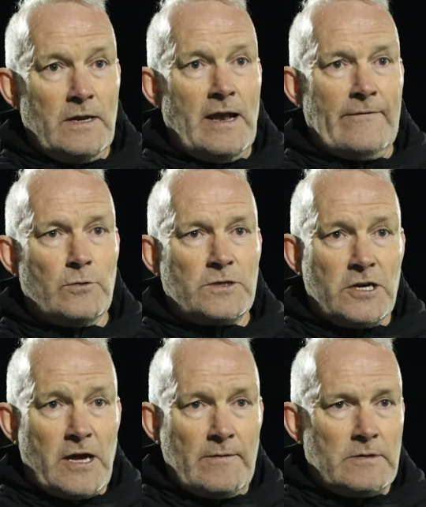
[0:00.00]
levels
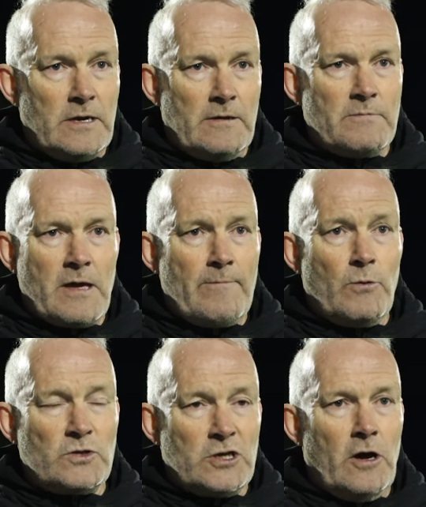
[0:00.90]
because you get to get
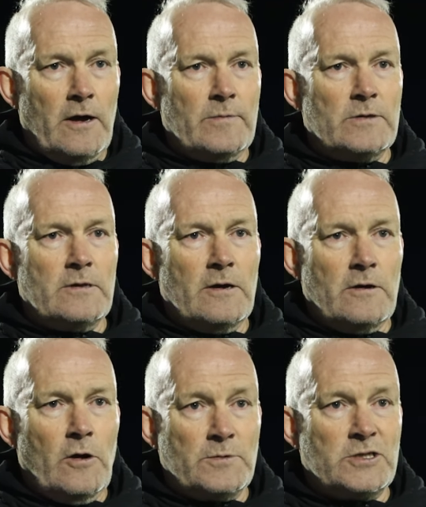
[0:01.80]
more time and
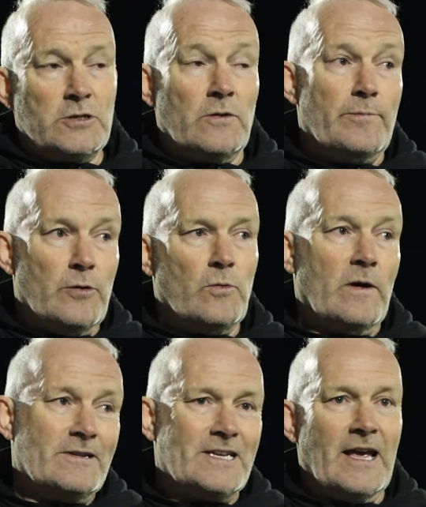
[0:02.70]
options on the ball,
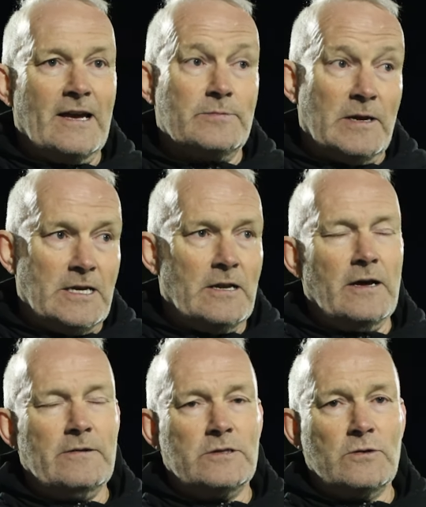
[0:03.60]
whereas here, especially
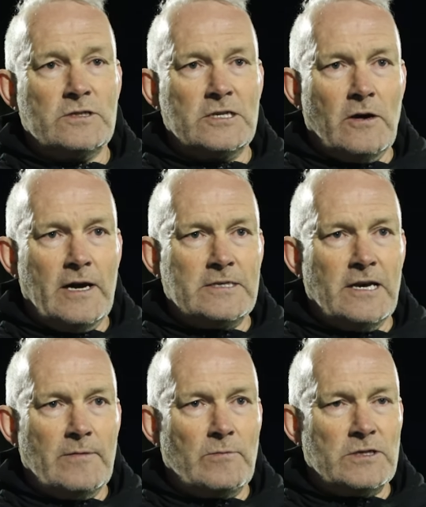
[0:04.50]
like you saw tonight, a
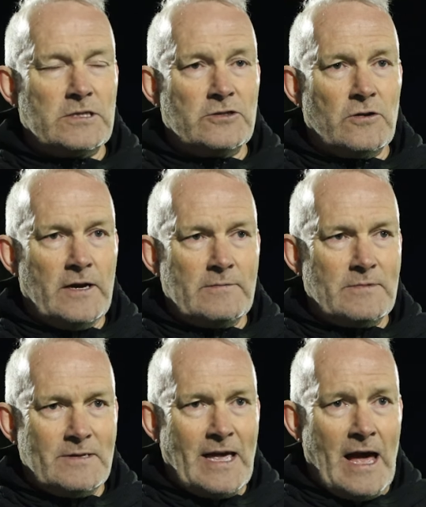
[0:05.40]
team that wants to try and
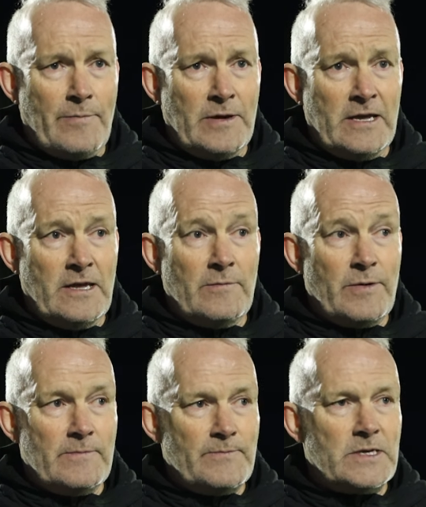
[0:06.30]
get up and in you.
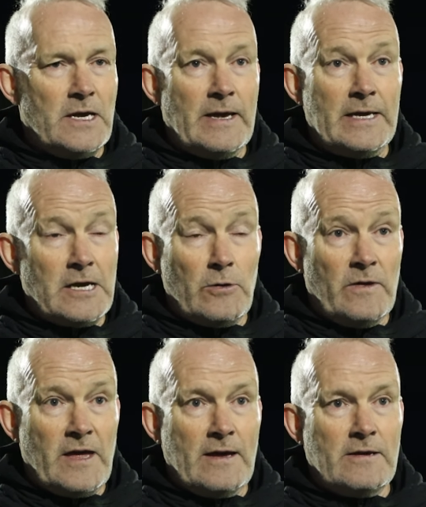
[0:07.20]
But he dealt
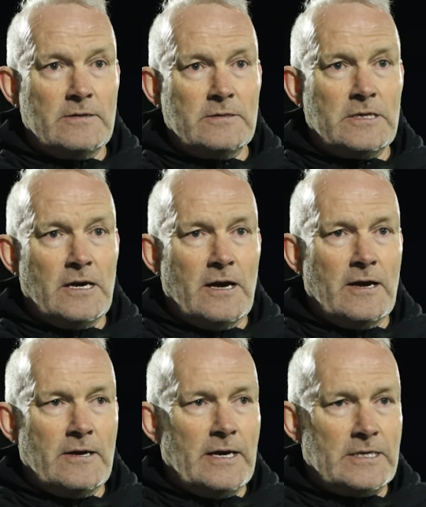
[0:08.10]
with that, and
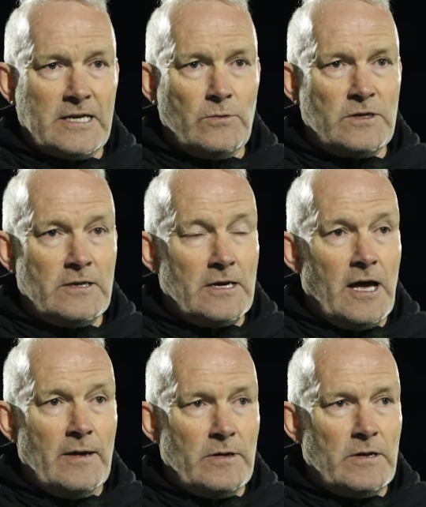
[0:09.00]
he settled in the
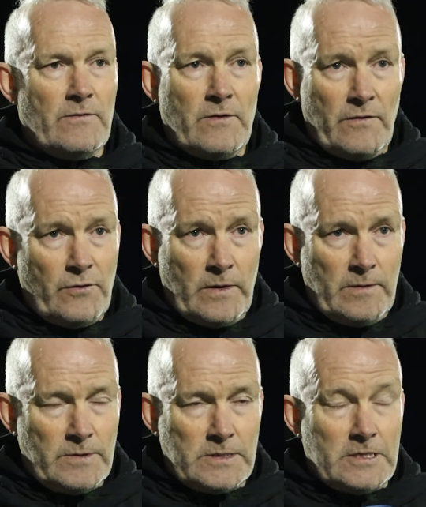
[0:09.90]
game, and I thought
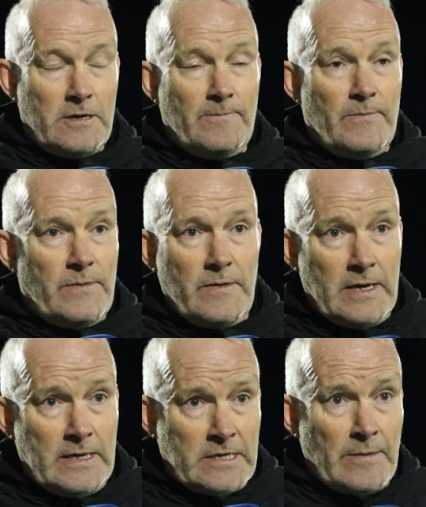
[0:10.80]
it was
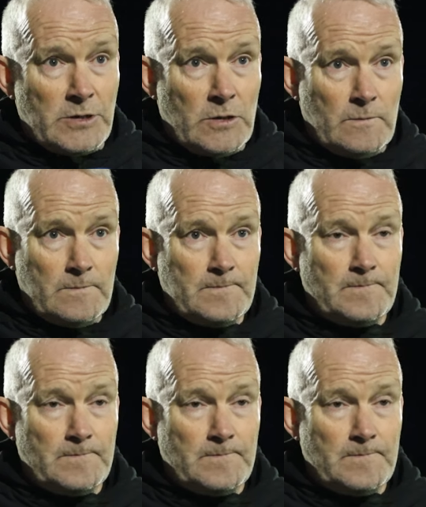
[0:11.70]
exceptional.